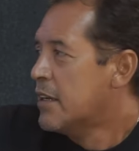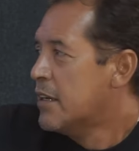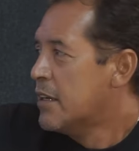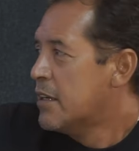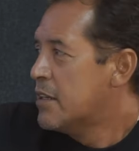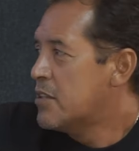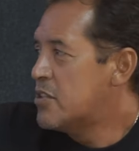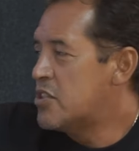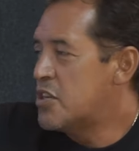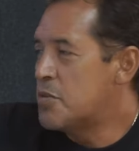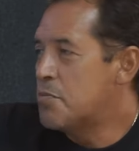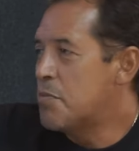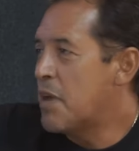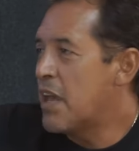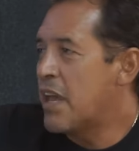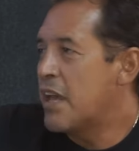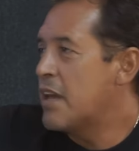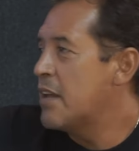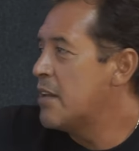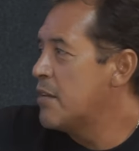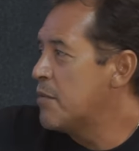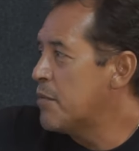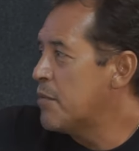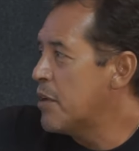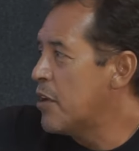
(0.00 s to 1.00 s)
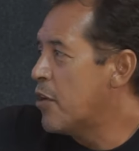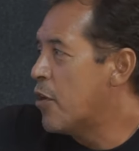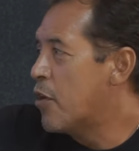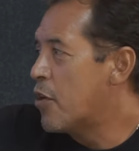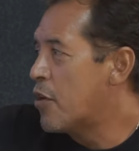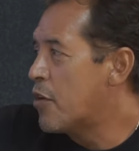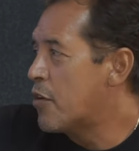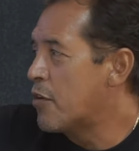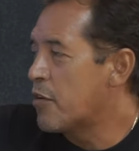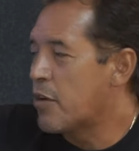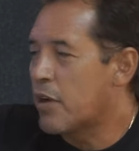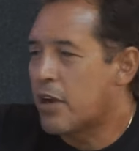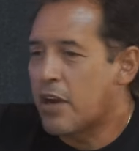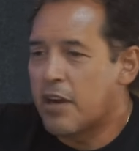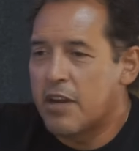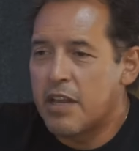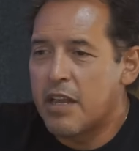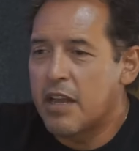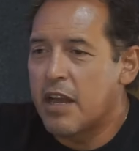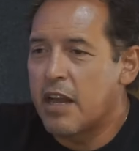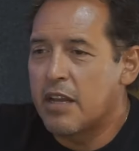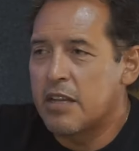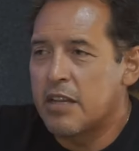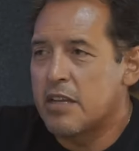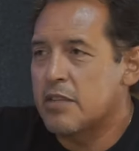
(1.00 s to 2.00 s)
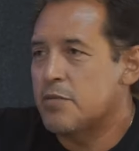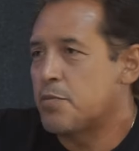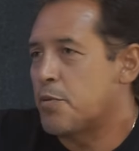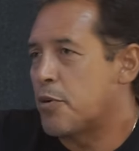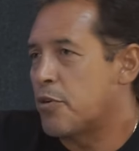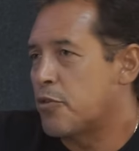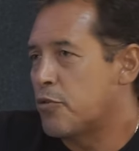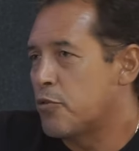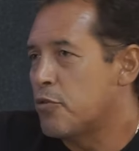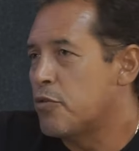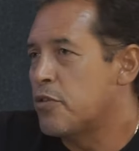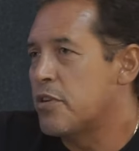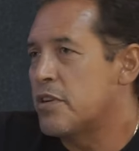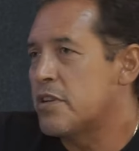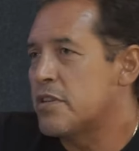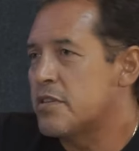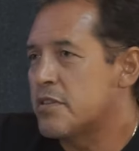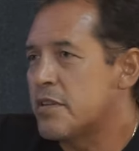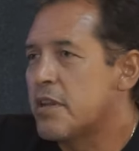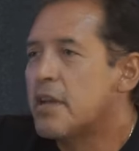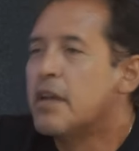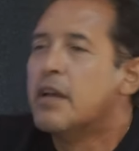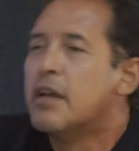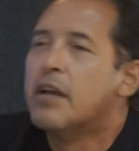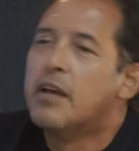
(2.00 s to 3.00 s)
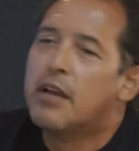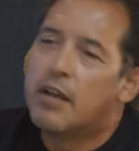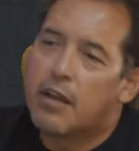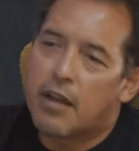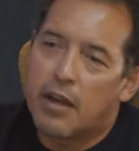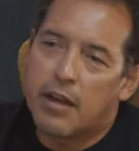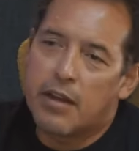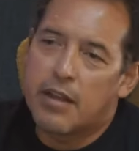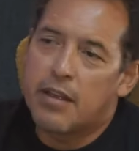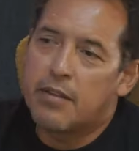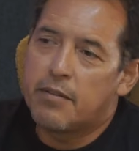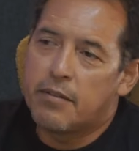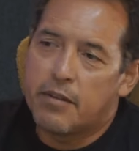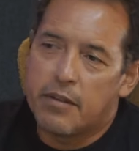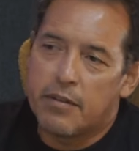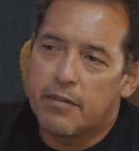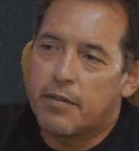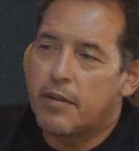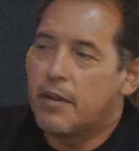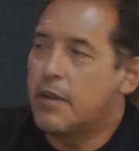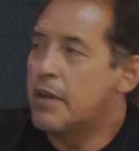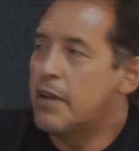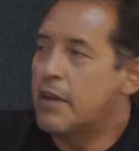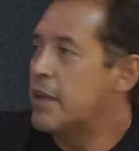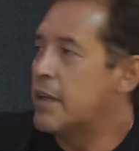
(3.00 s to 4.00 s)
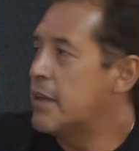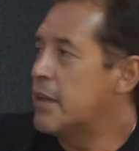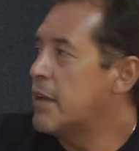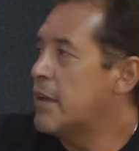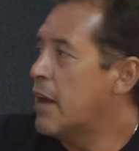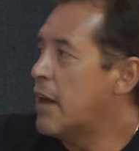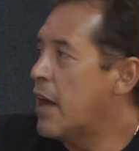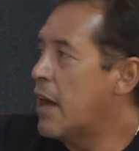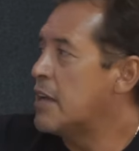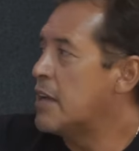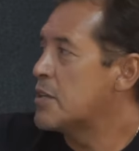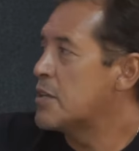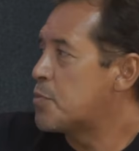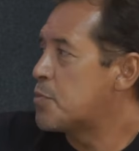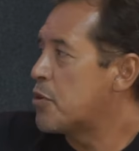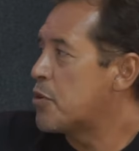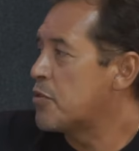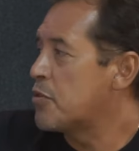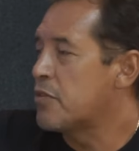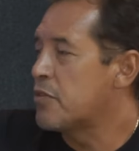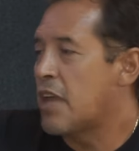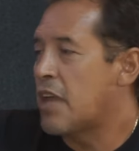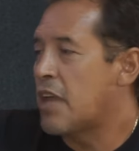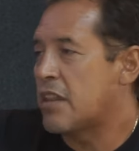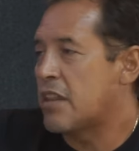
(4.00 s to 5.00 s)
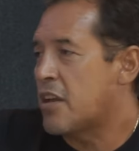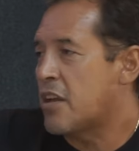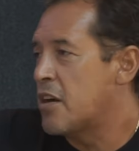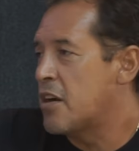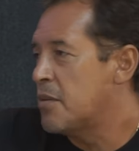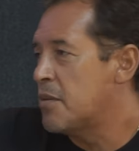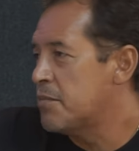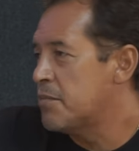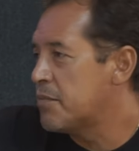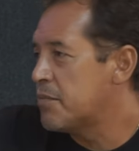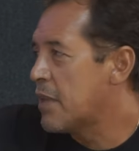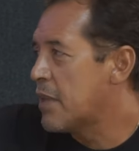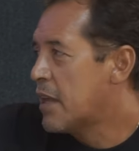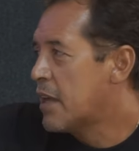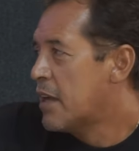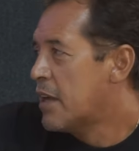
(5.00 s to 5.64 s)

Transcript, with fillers: Gmail, or Karin ALAS Pro Tour is Karin ALASProTour.com.